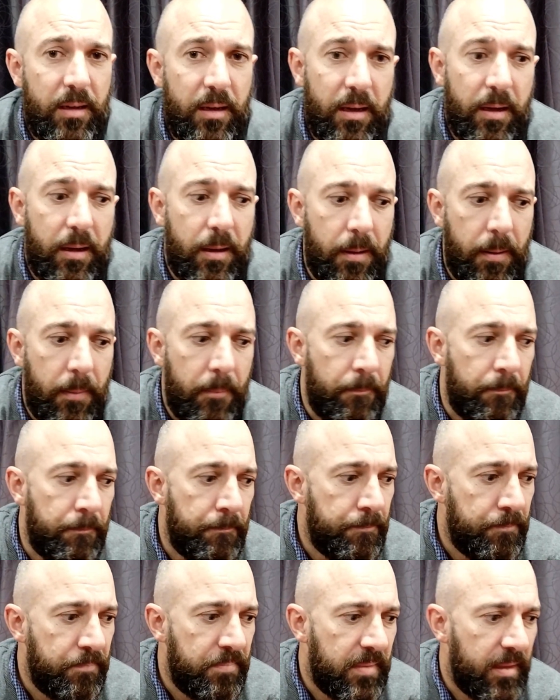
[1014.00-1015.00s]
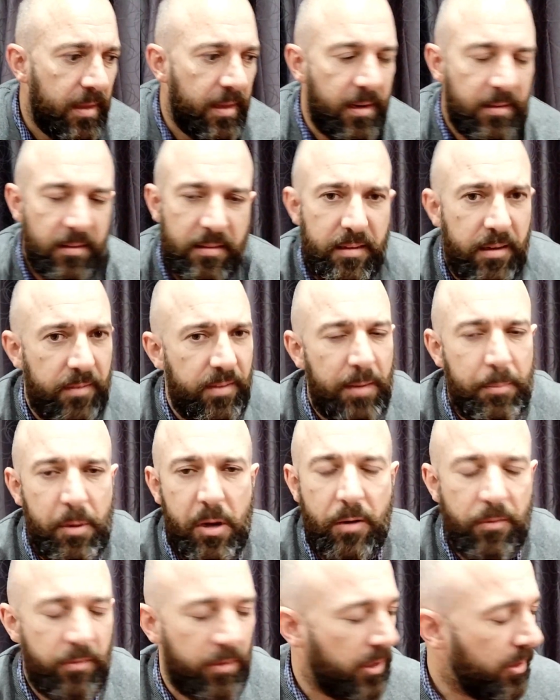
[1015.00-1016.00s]
And as I said, I've had my
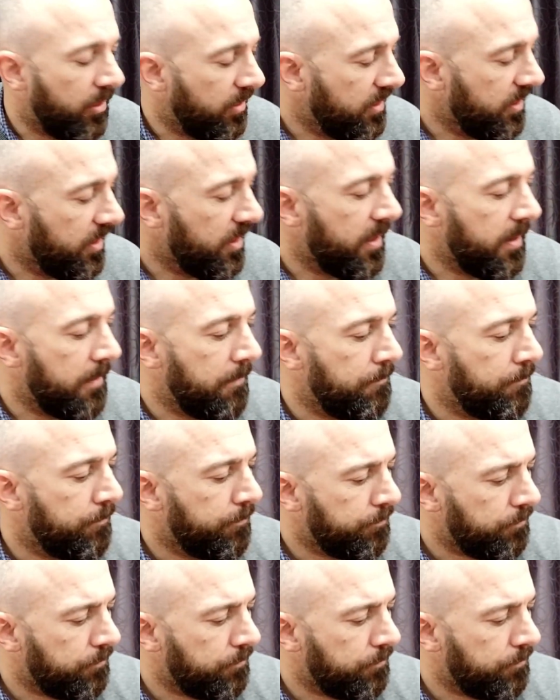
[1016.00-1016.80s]
art for a long time.